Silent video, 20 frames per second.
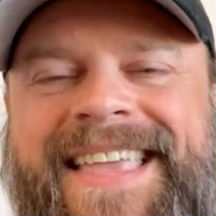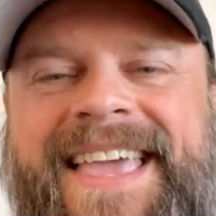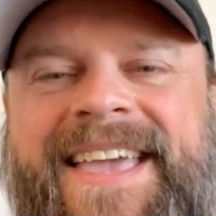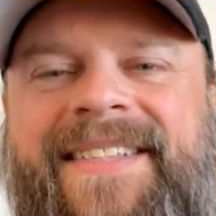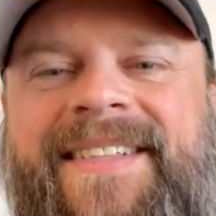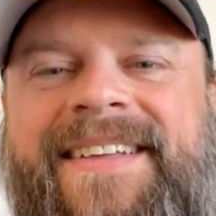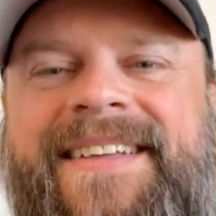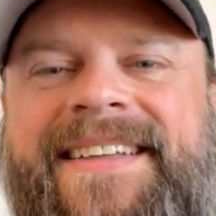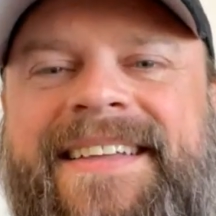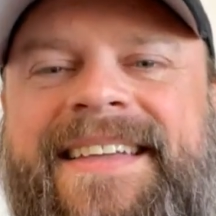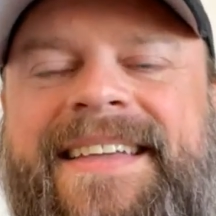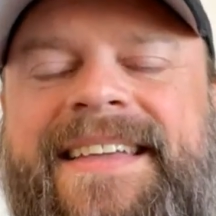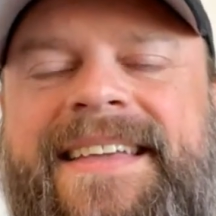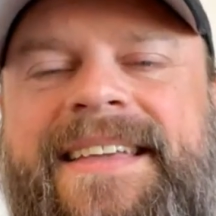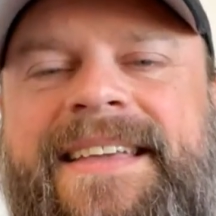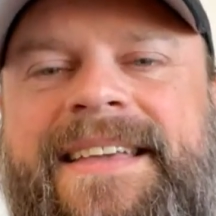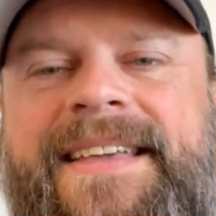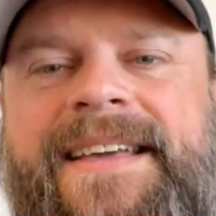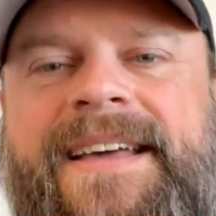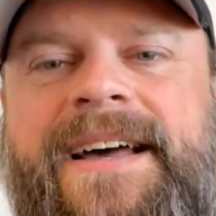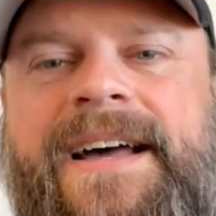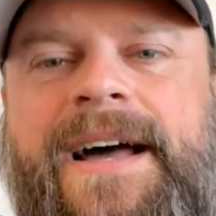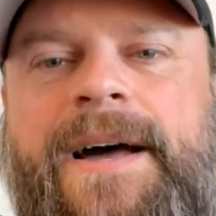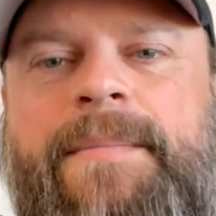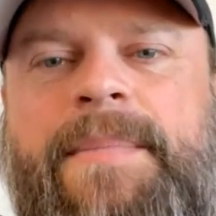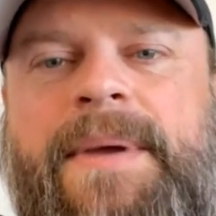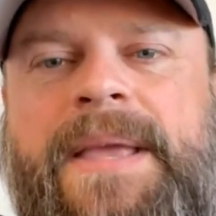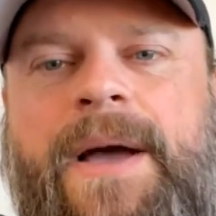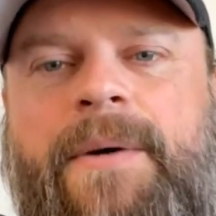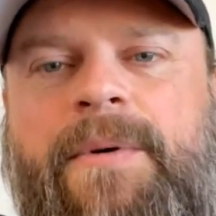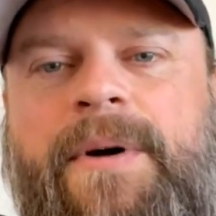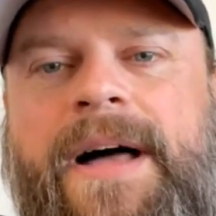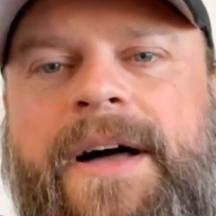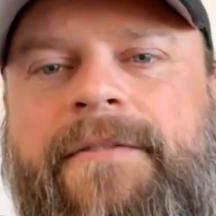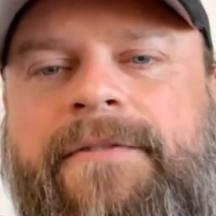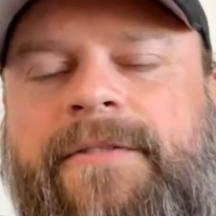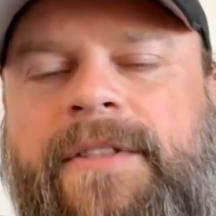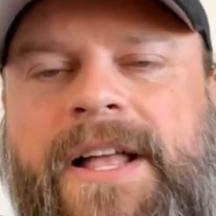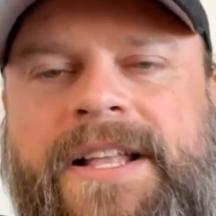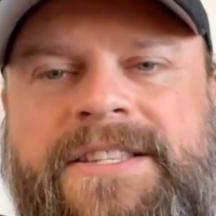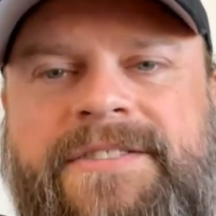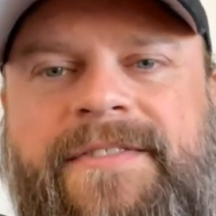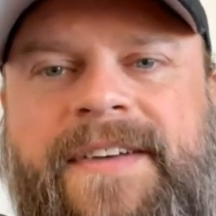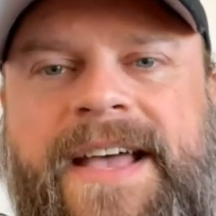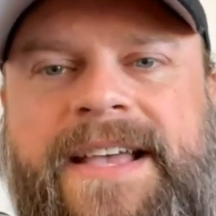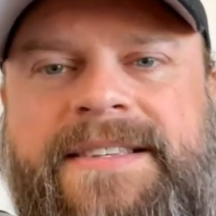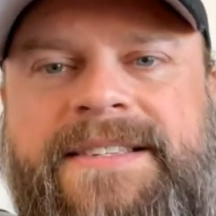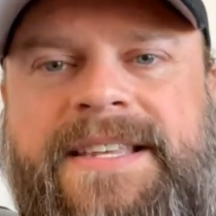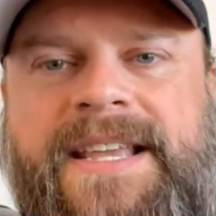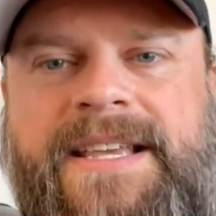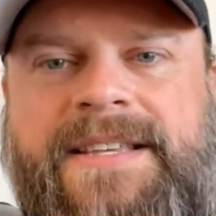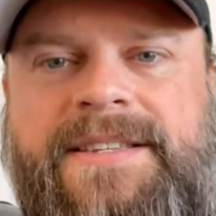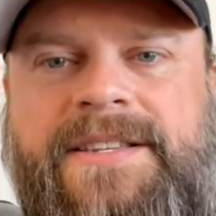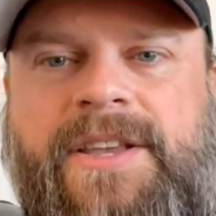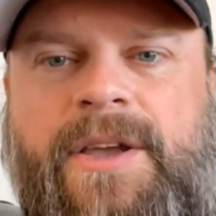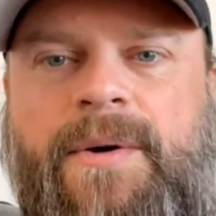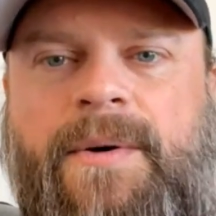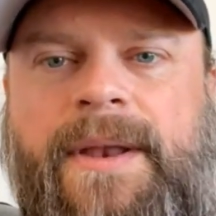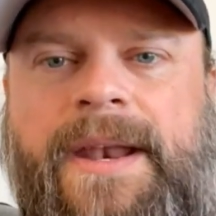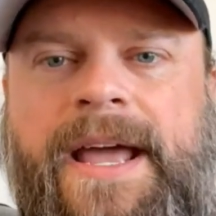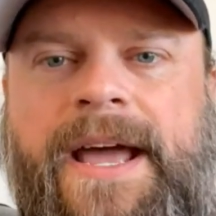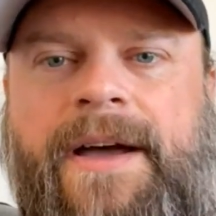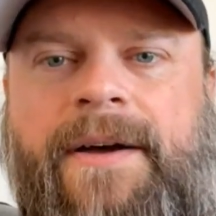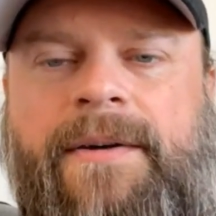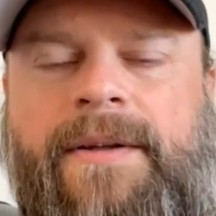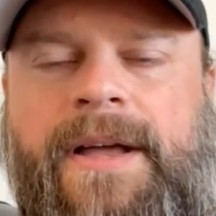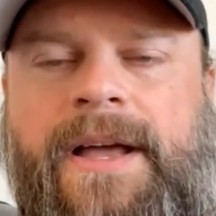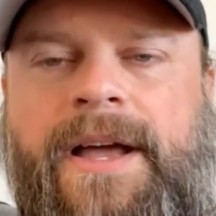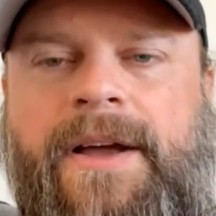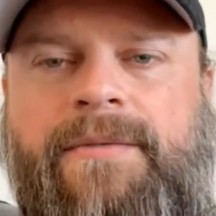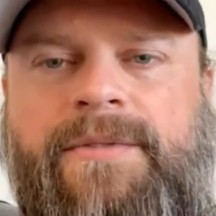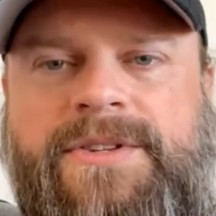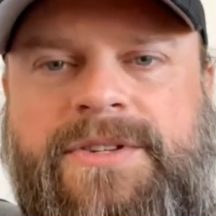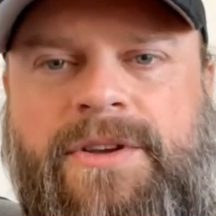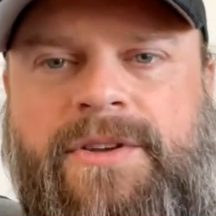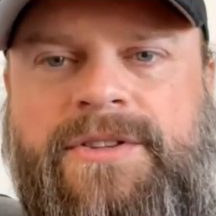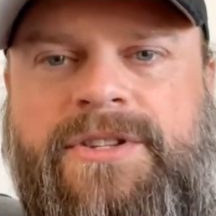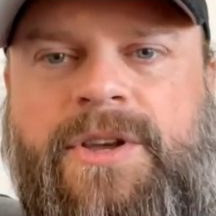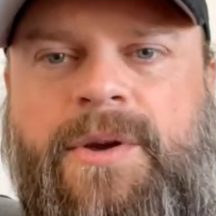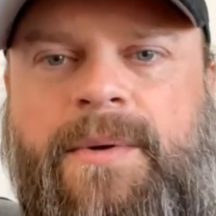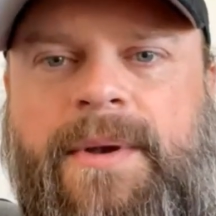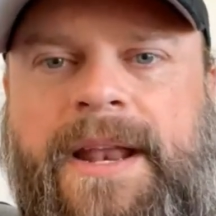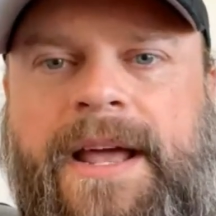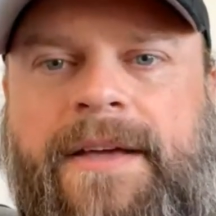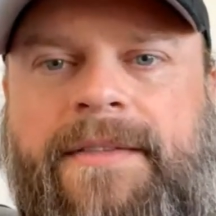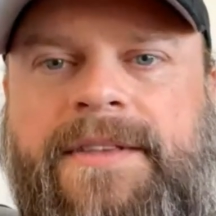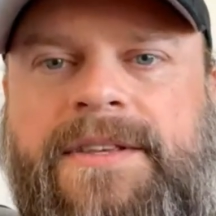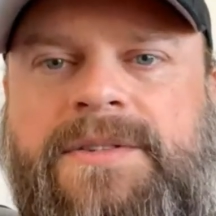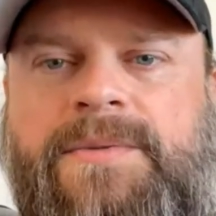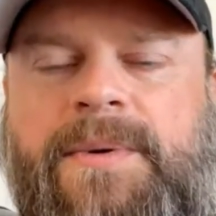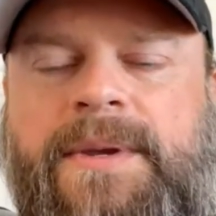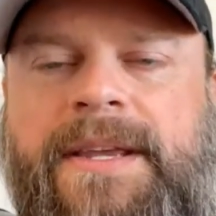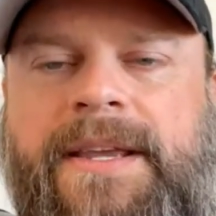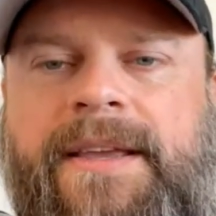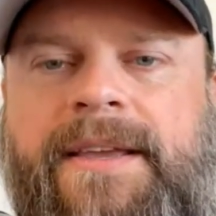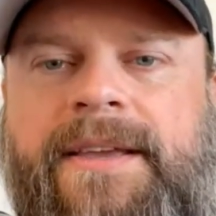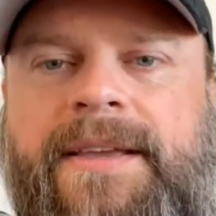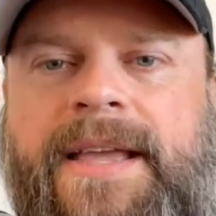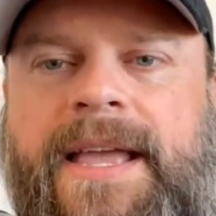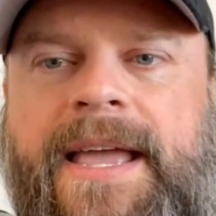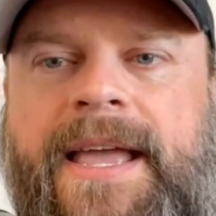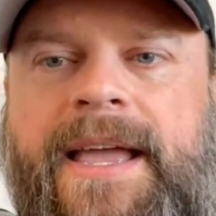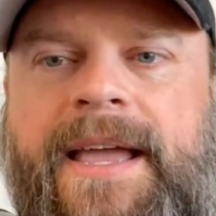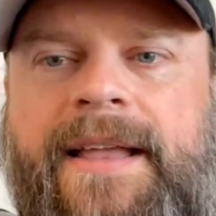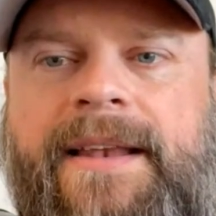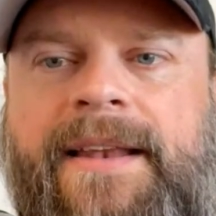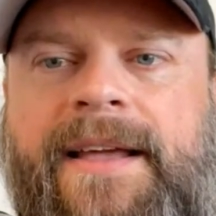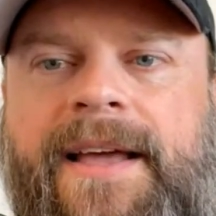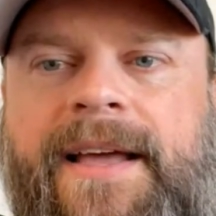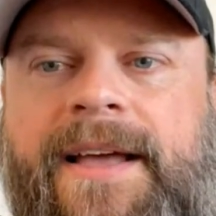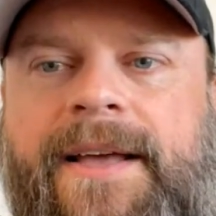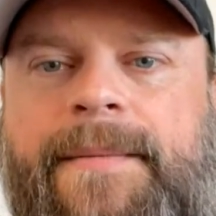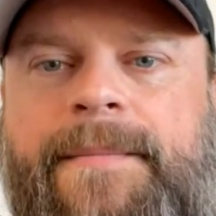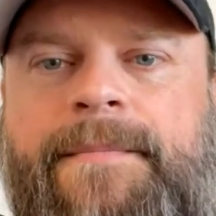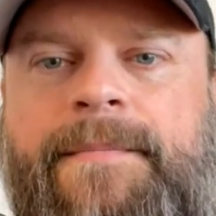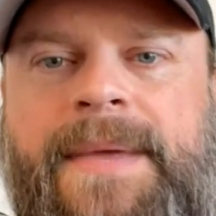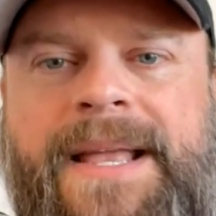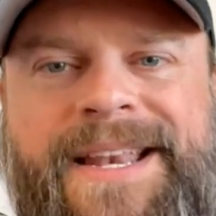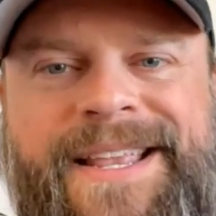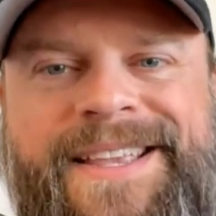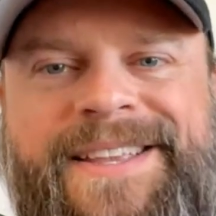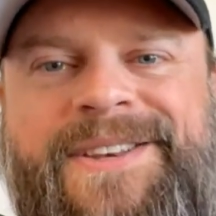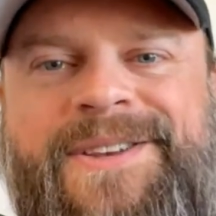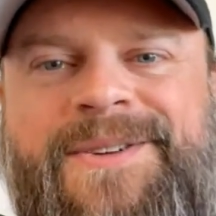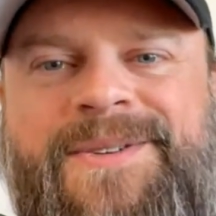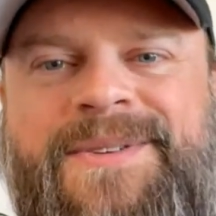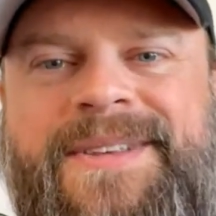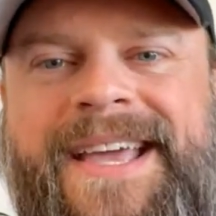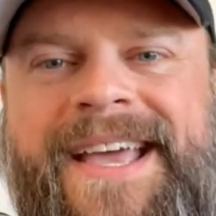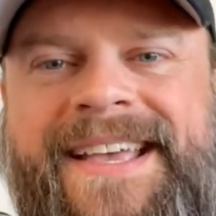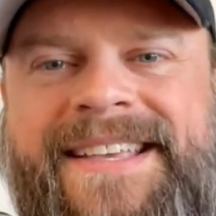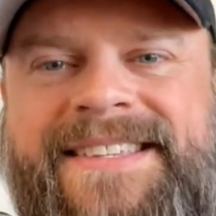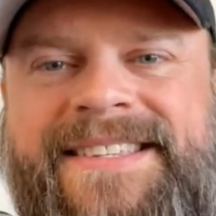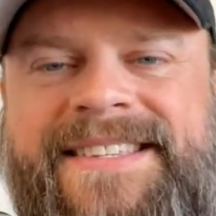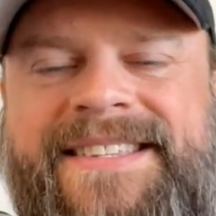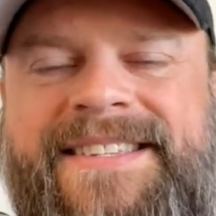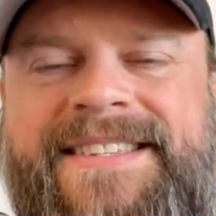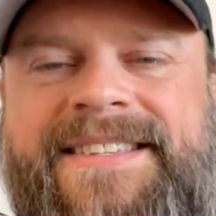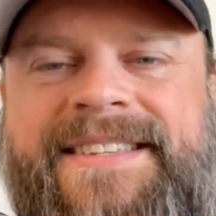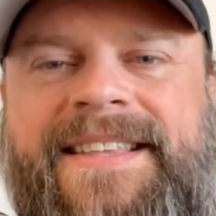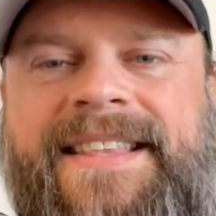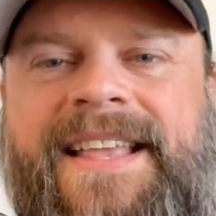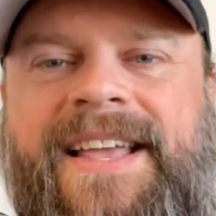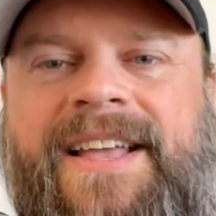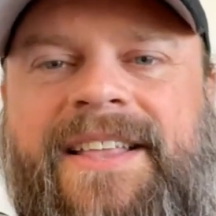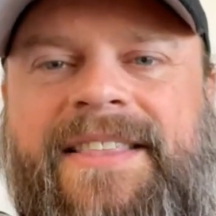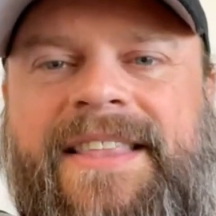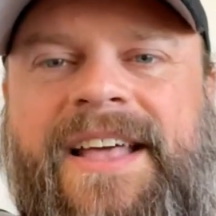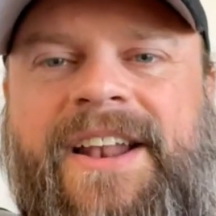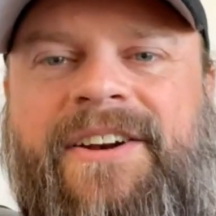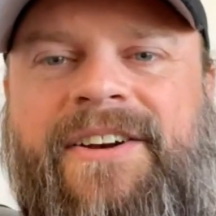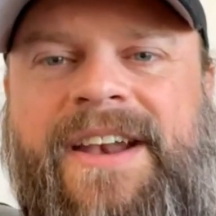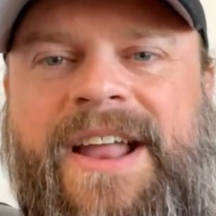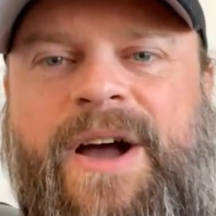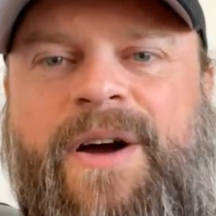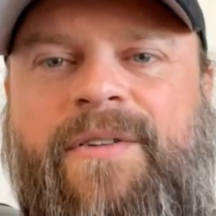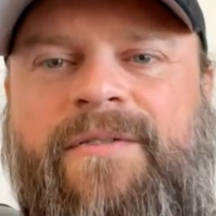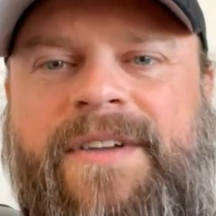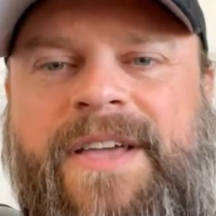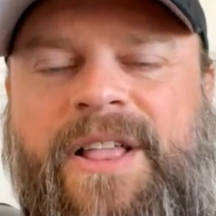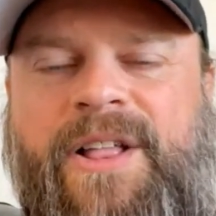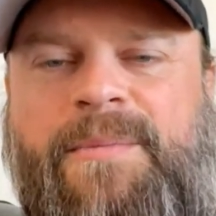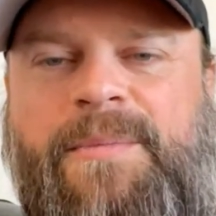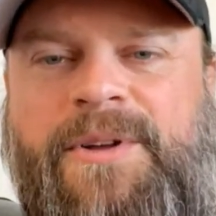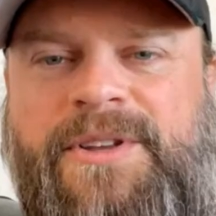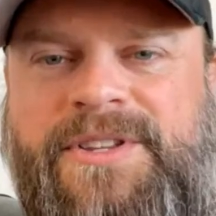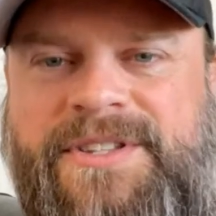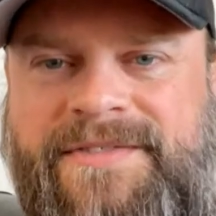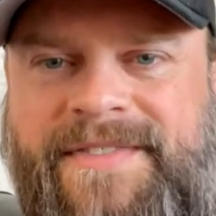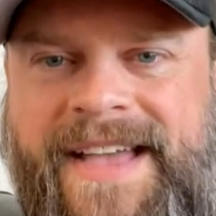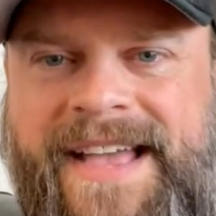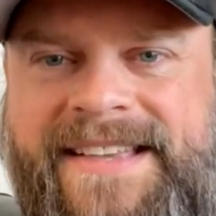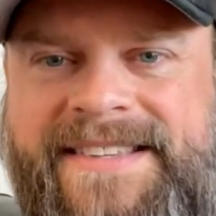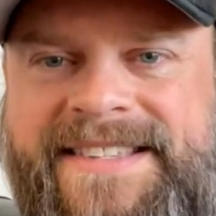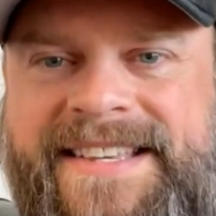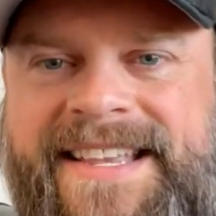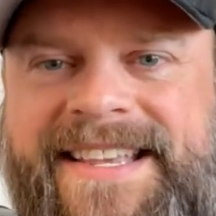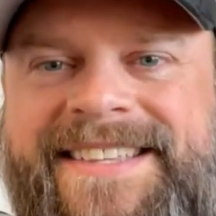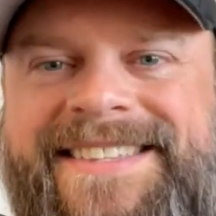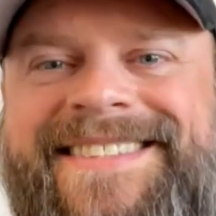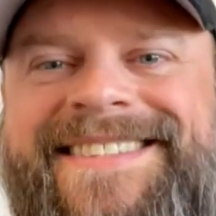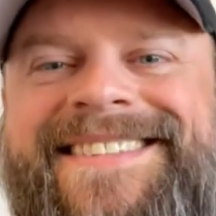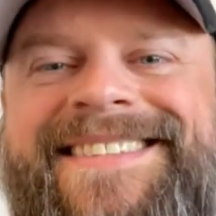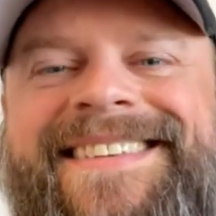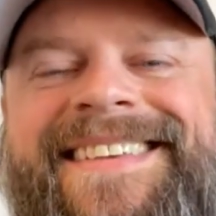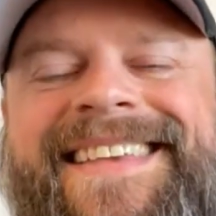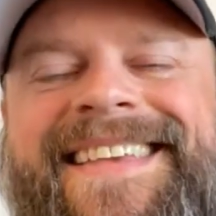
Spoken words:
Kayla. But yeah, we'll have lots of fast tests going out, results going out this week, and many new tests that are now available as fast tests.